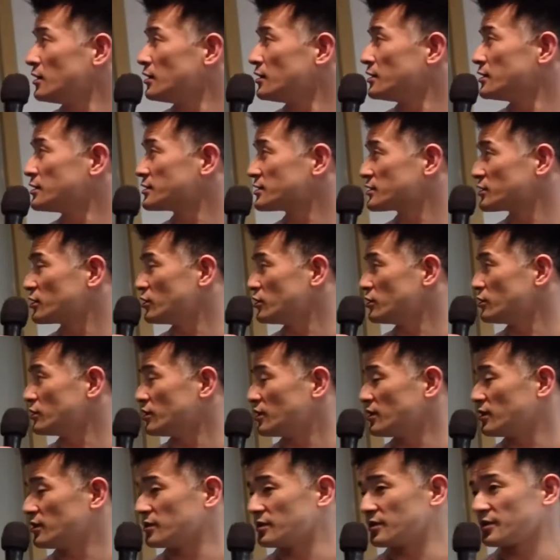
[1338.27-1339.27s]

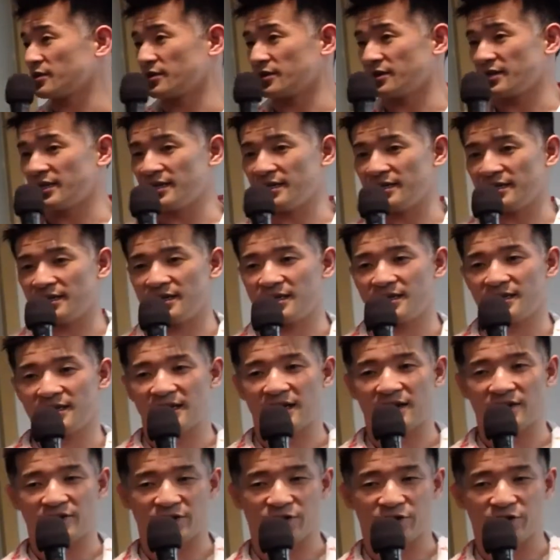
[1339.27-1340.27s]
So then
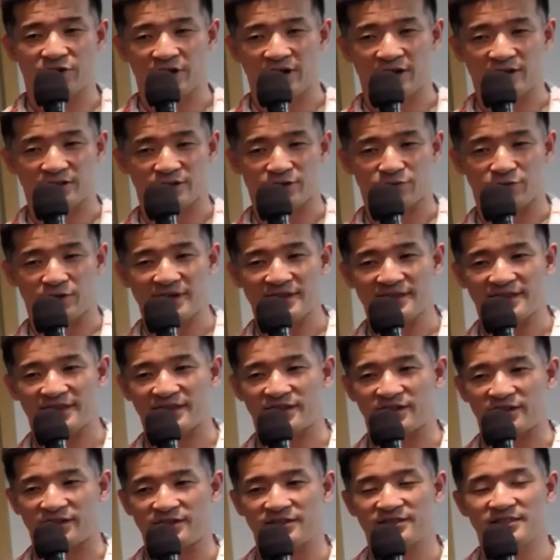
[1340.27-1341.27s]
now we know how to write the
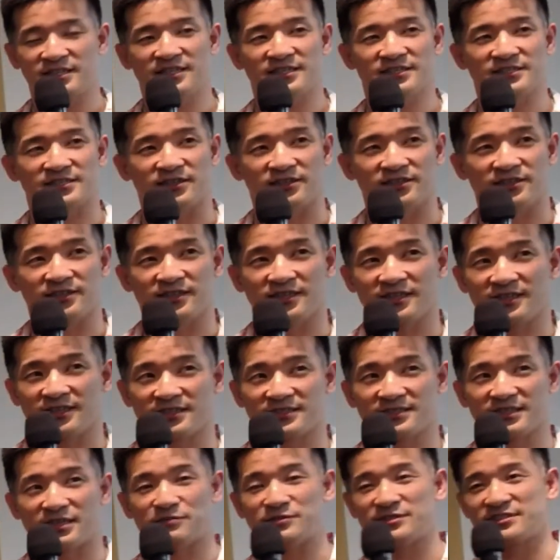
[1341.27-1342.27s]
code, so
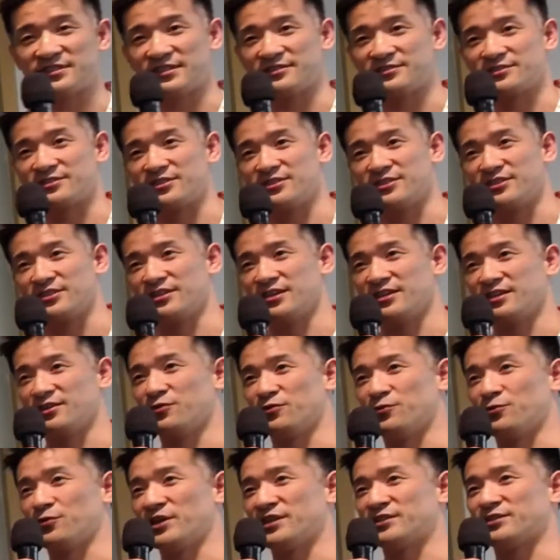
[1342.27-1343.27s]
it comes down to
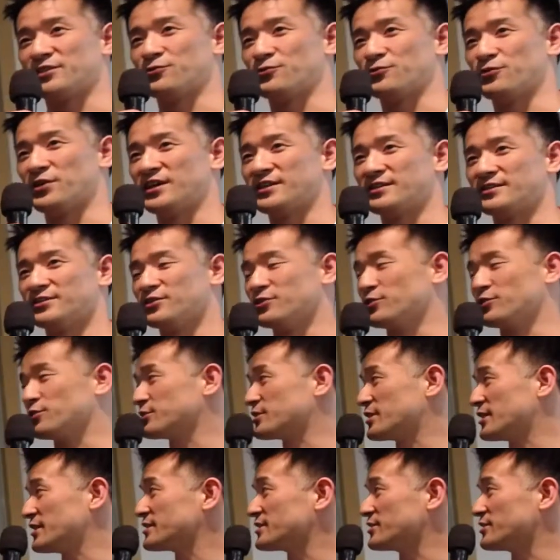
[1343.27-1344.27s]
where to run or
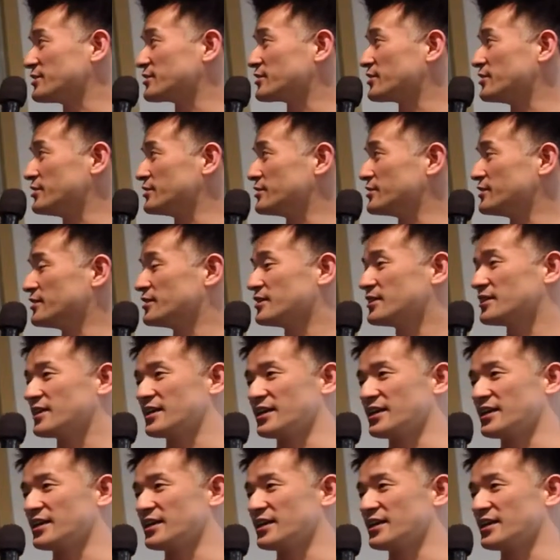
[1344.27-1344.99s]
test your code.